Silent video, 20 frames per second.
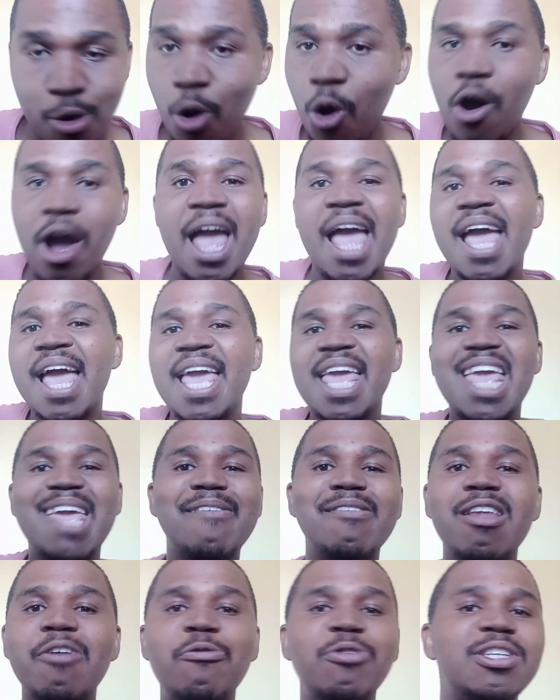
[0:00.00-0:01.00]
or
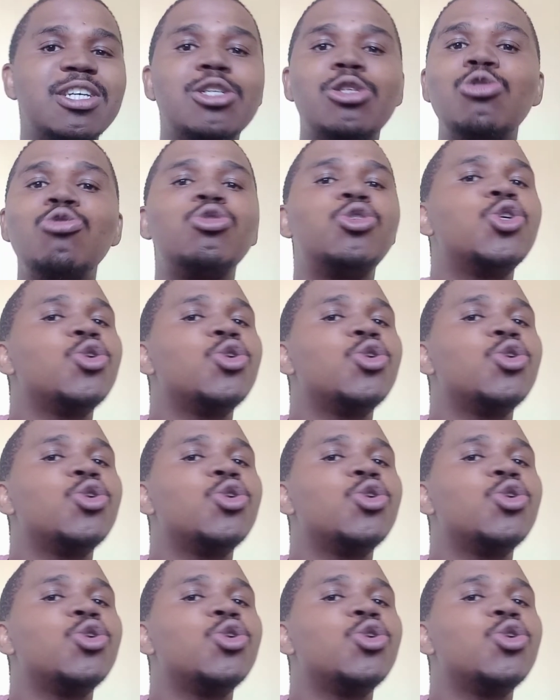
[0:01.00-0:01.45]
even if we just lose